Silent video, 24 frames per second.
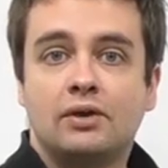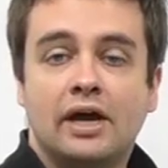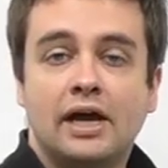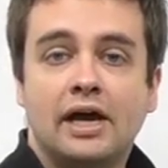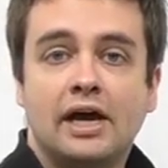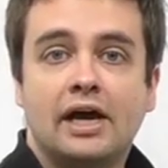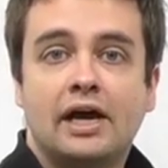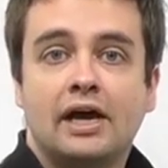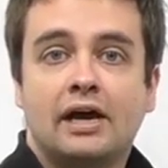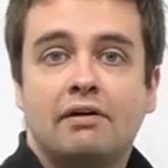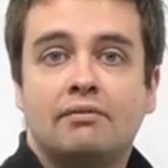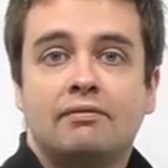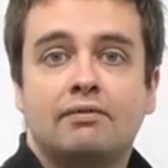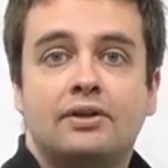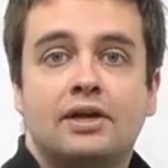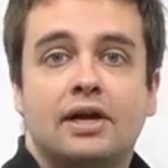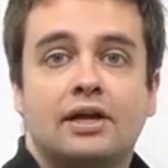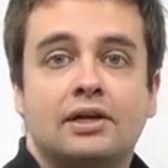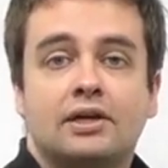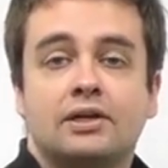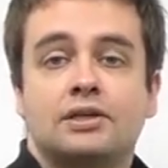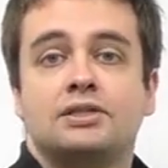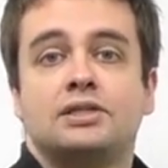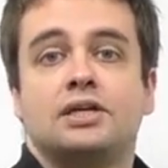have
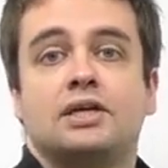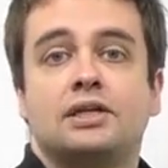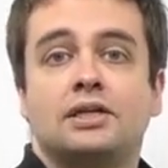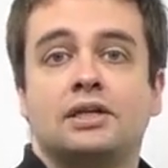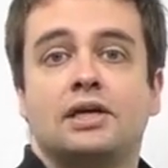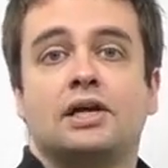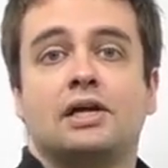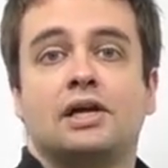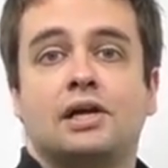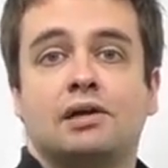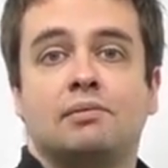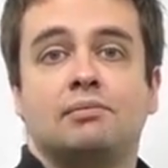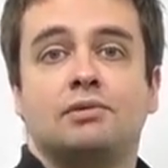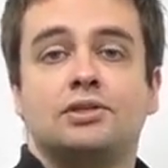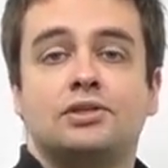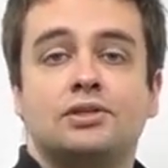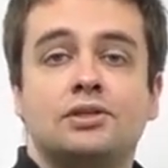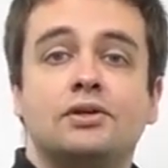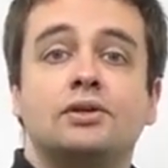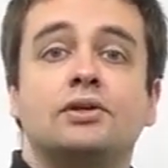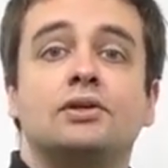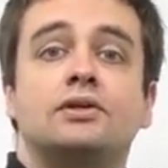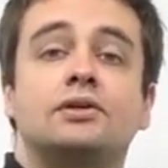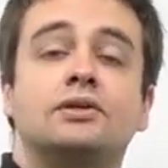that contain that kind of
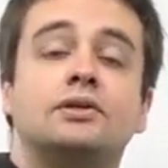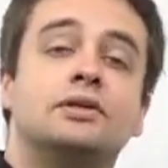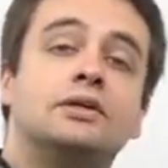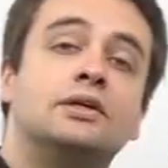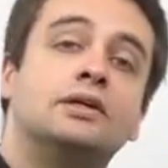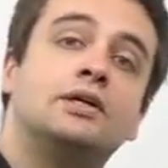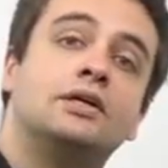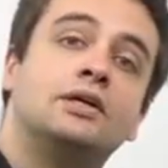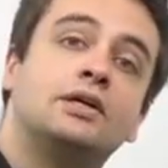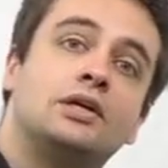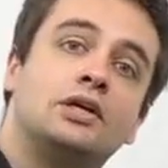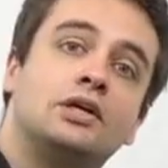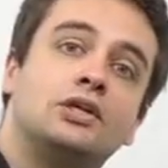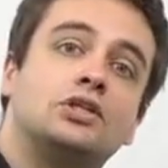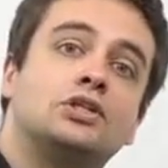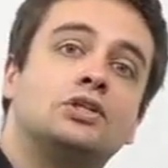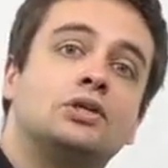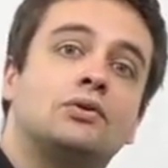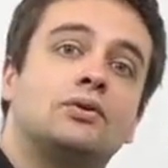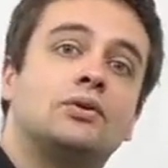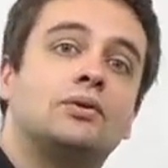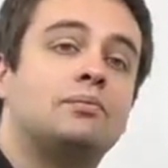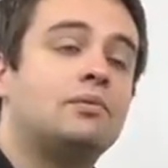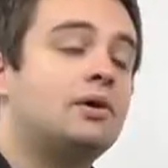material and
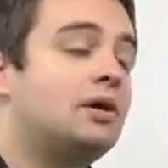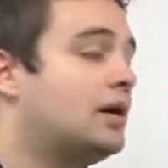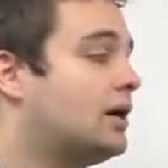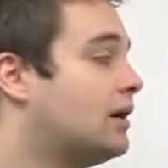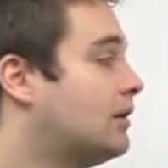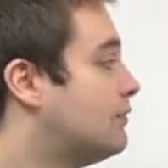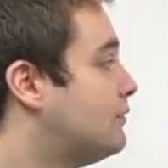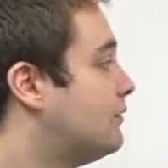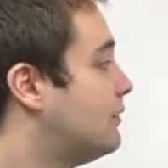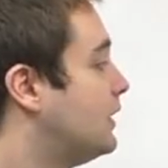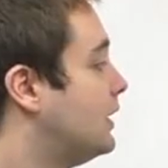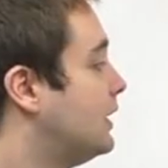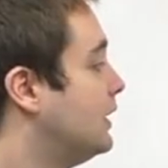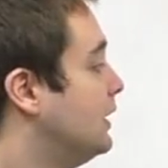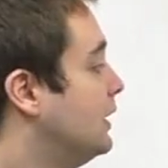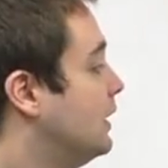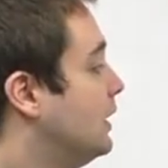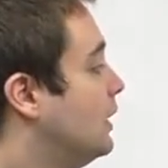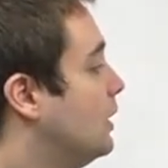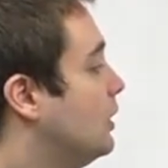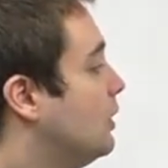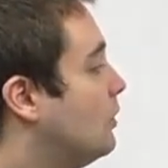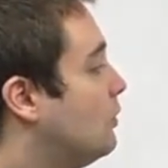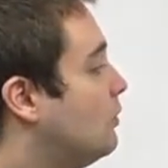show them off, right?
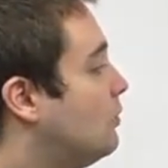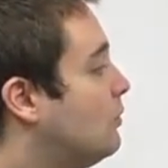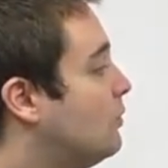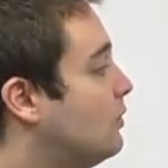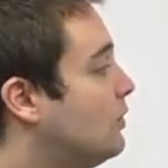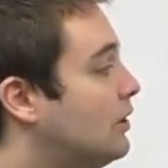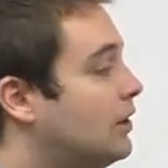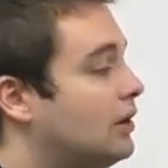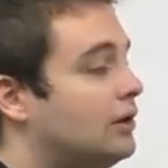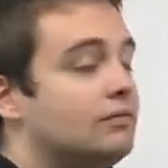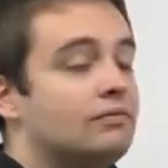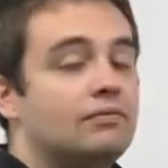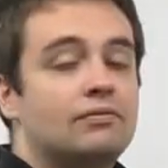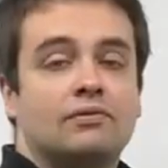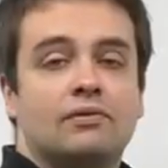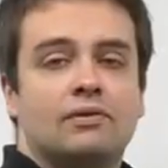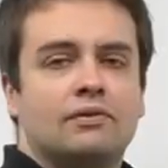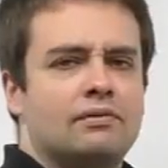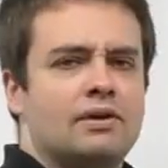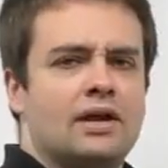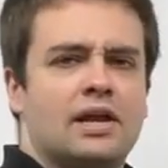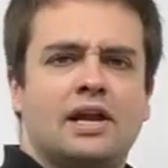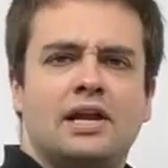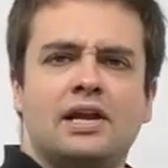Or
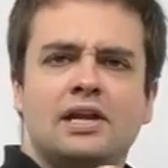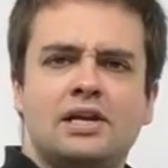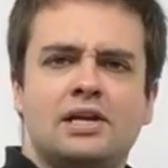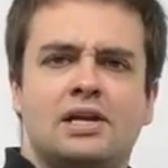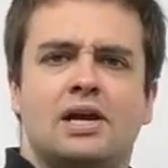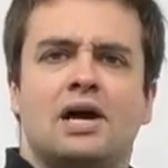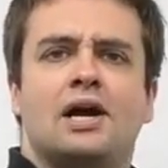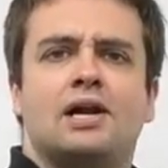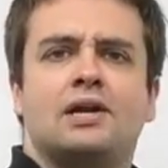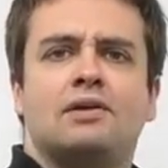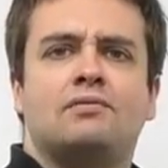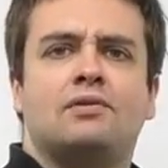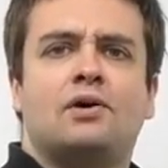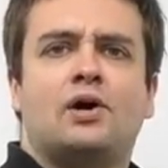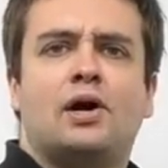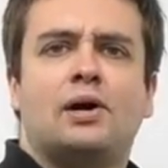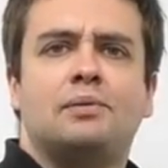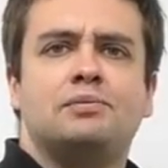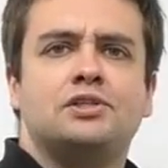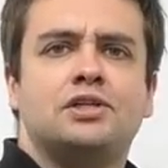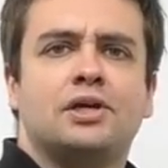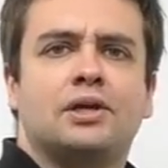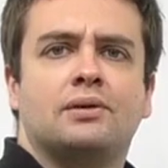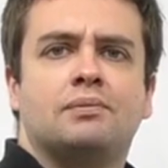for any kind of
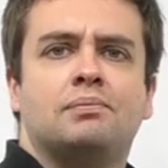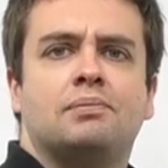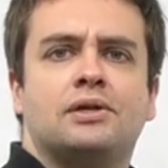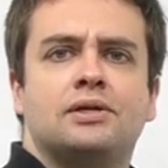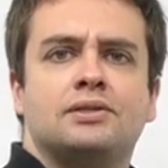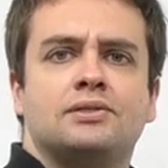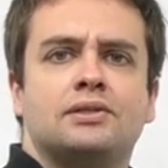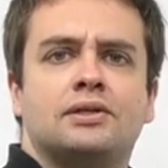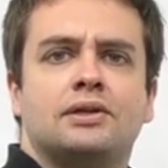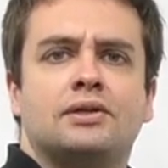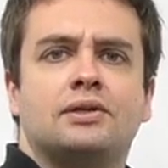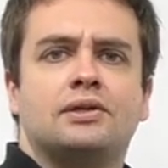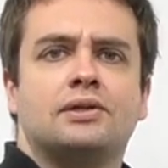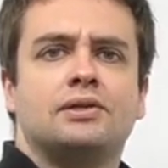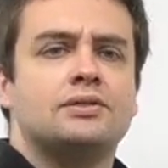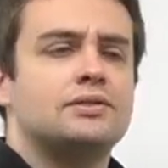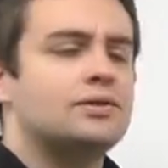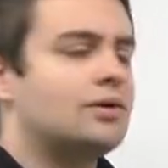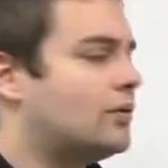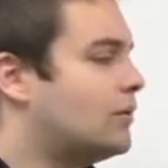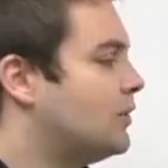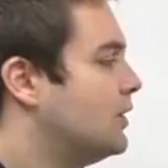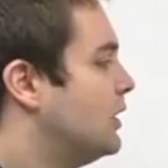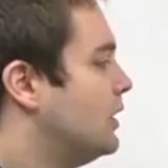object, basically.
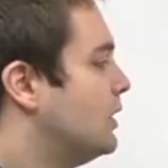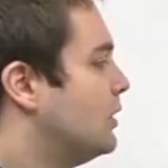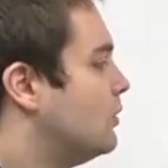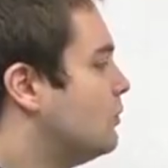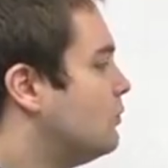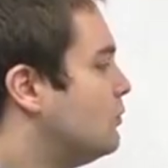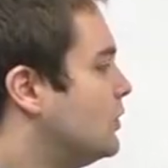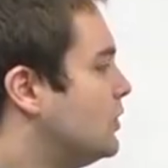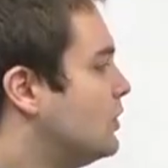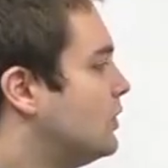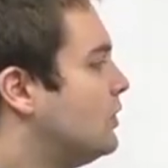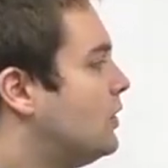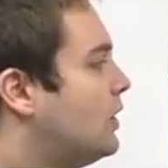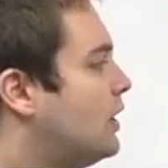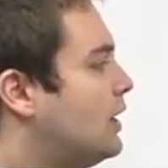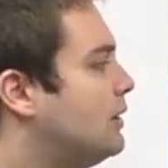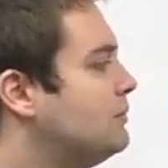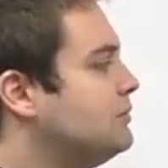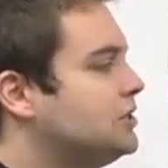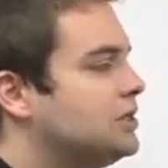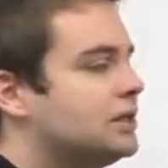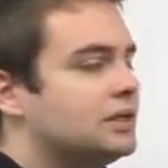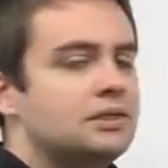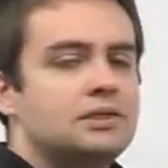So real
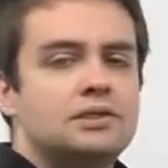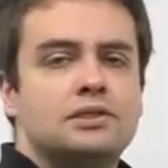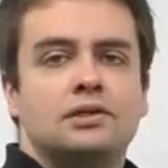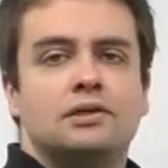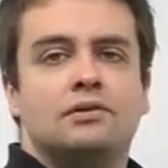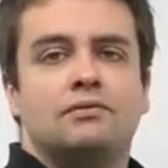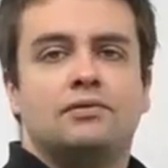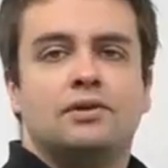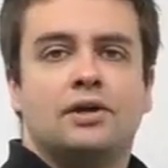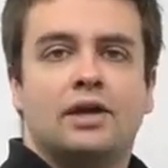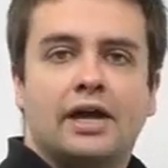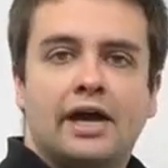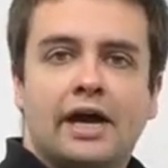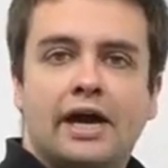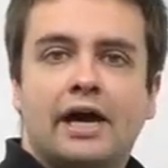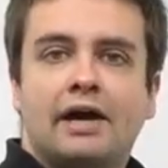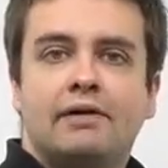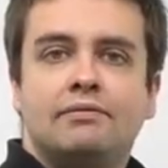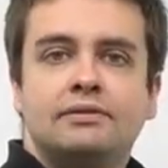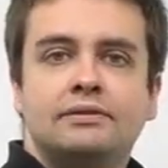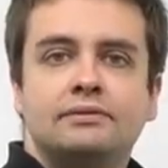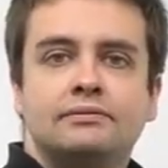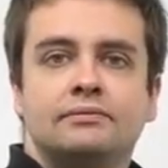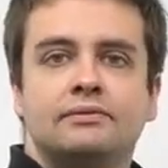objects, if you
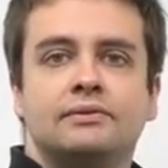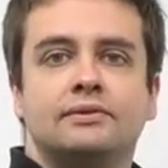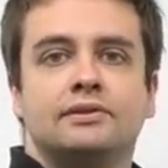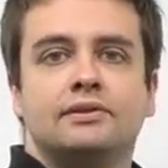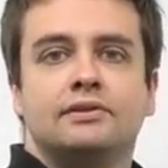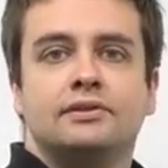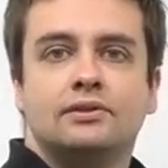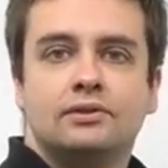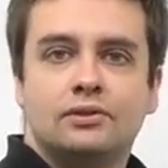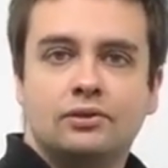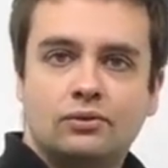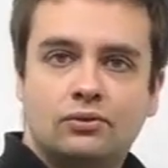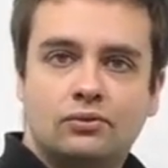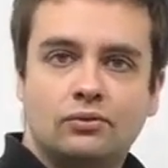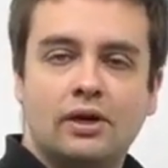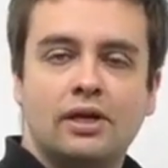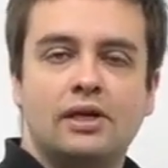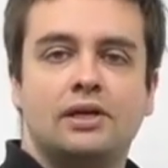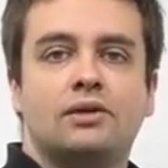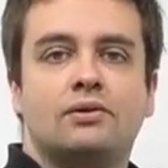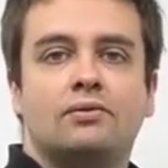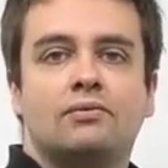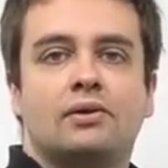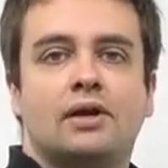have them,
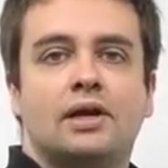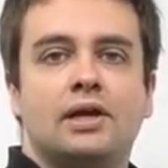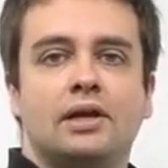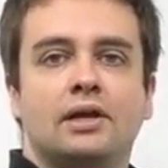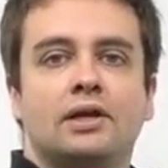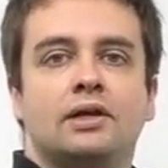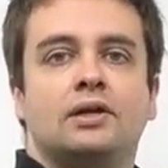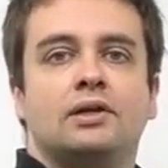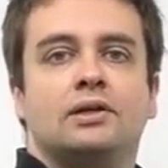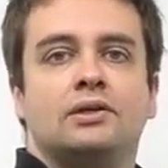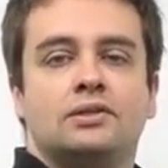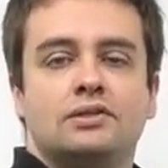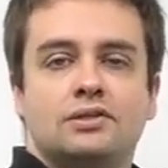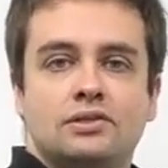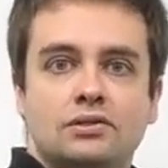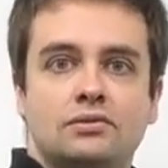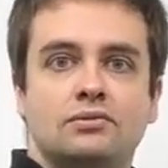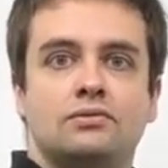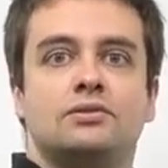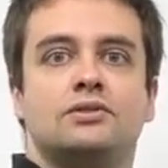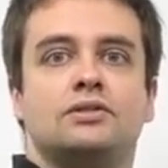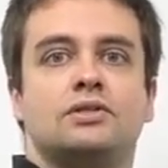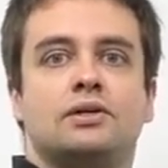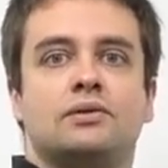great, right?
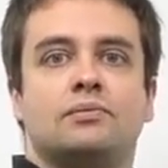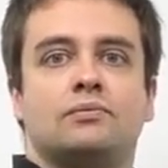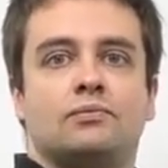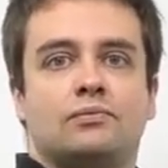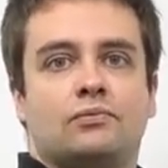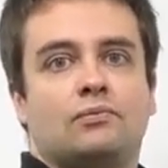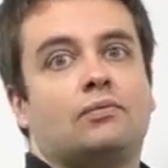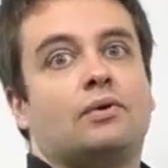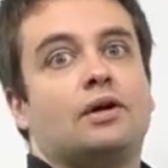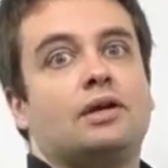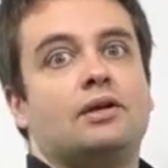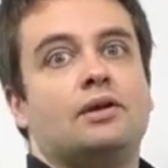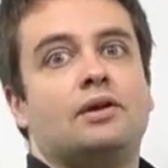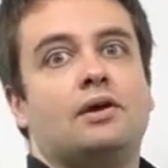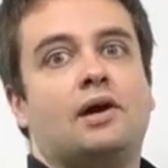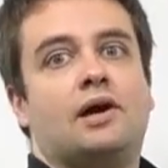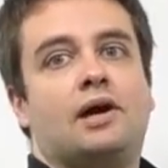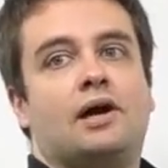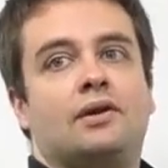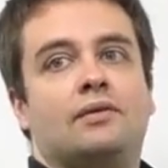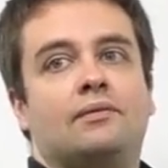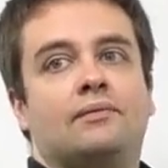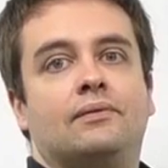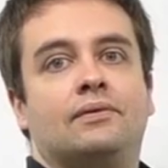Use them, why
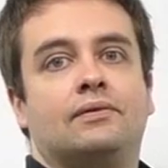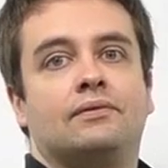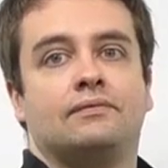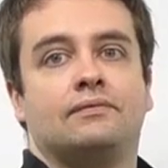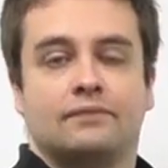not?